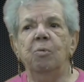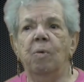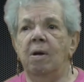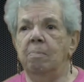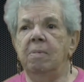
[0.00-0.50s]

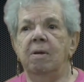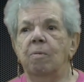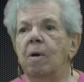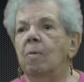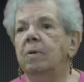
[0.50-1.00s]
want me
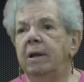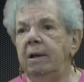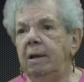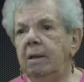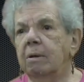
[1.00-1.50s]
around
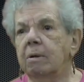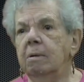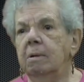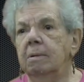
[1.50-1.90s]
either.